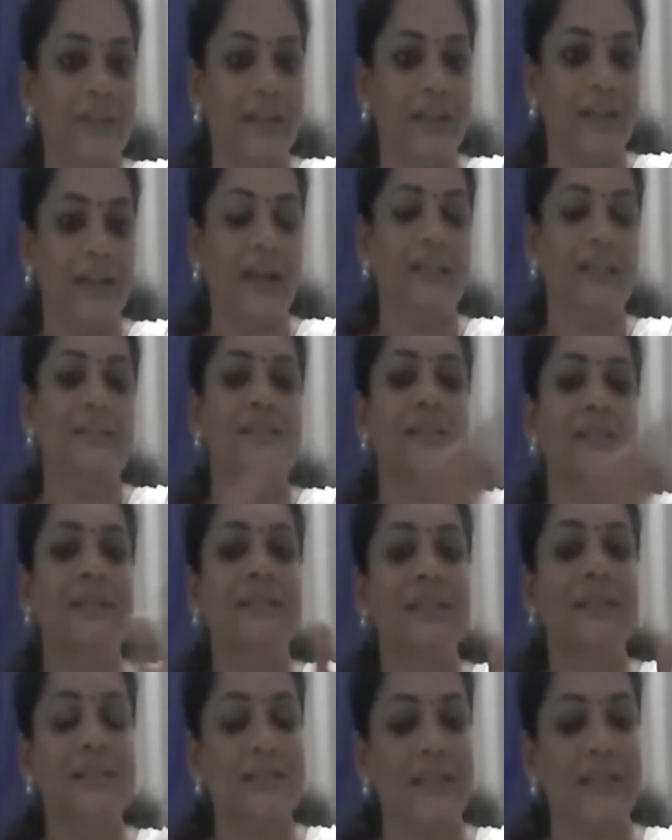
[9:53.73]
the gadgets.
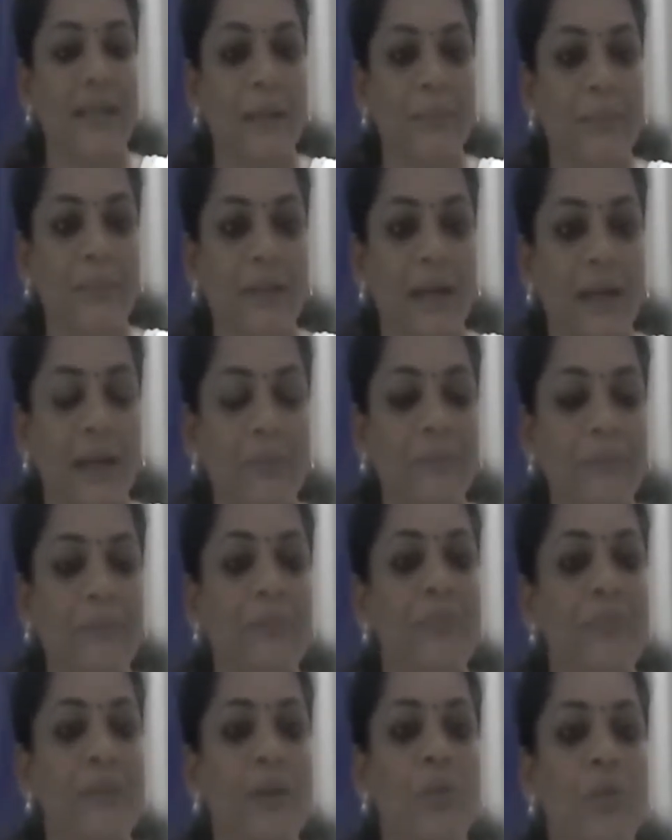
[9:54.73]
At the same time,
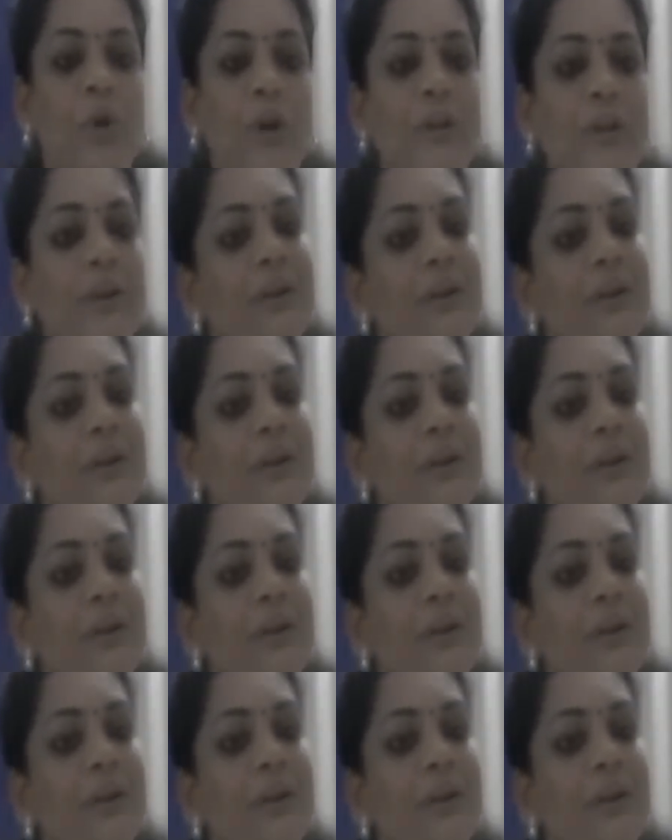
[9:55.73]
what